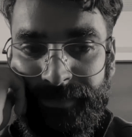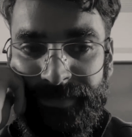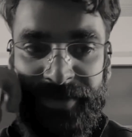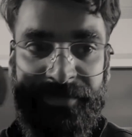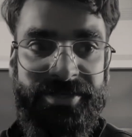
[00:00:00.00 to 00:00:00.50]

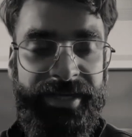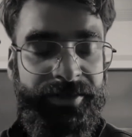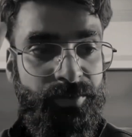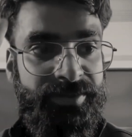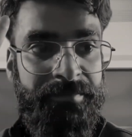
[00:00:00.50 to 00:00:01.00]
See, when she
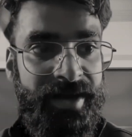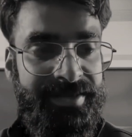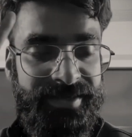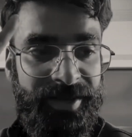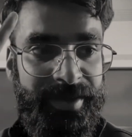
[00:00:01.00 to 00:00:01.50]
took the
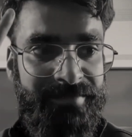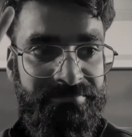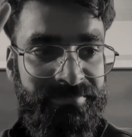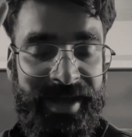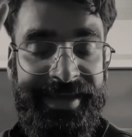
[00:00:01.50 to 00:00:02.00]
mask away,
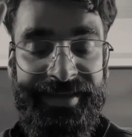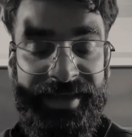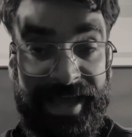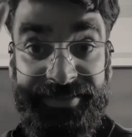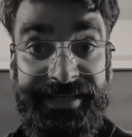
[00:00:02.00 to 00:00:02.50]
I
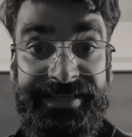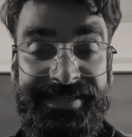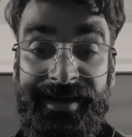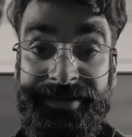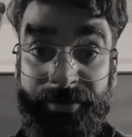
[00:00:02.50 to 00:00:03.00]
actually
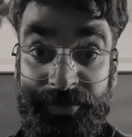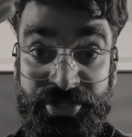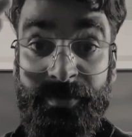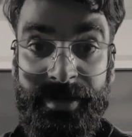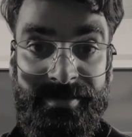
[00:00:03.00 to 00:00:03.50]
started to
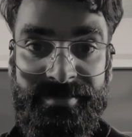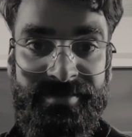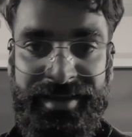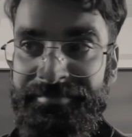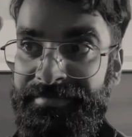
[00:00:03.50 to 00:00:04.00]
shiver.
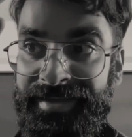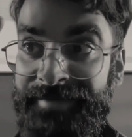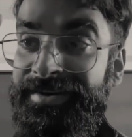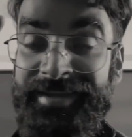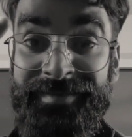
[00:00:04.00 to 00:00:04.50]
Uh,
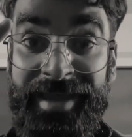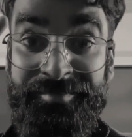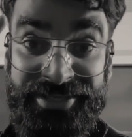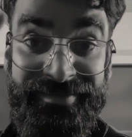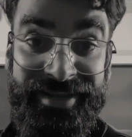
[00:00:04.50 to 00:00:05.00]
even even I'm
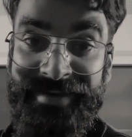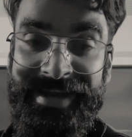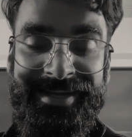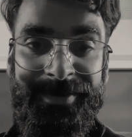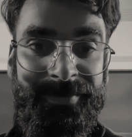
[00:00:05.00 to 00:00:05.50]
shivering
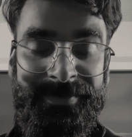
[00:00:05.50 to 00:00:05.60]
right now.